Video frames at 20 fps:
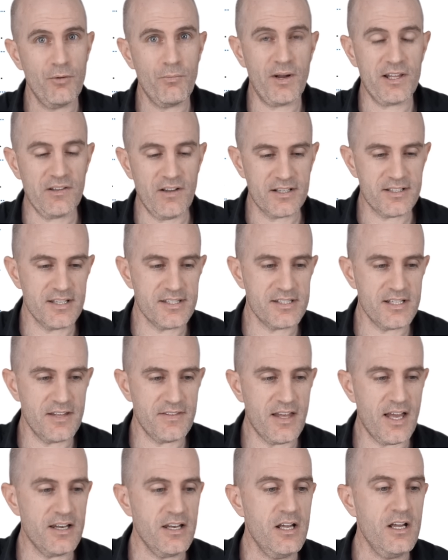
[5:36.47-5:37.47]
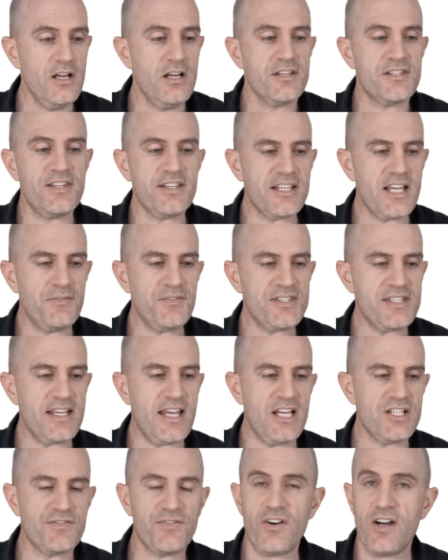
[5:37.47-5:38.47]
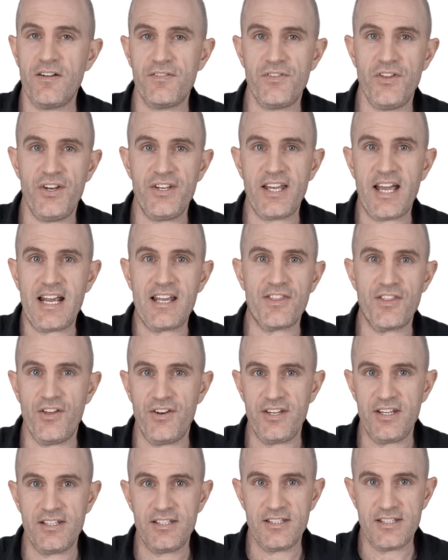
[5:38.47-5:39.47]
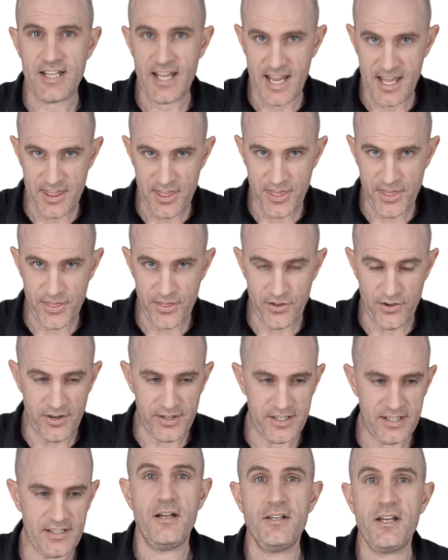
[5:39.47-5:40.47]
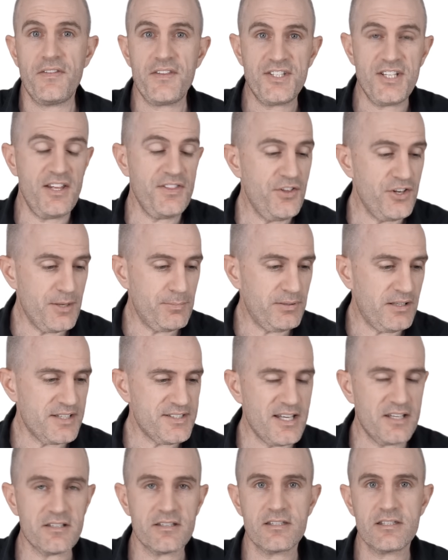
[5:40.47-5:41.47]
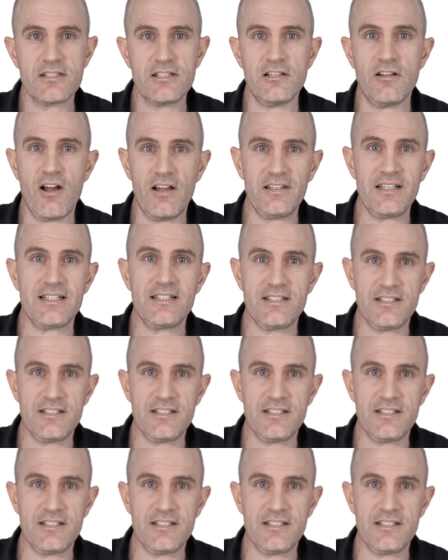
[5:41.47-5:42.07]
We like to see that. So that covers the Edge 530, 830, 1030. Now the 1030 Plus had a slightly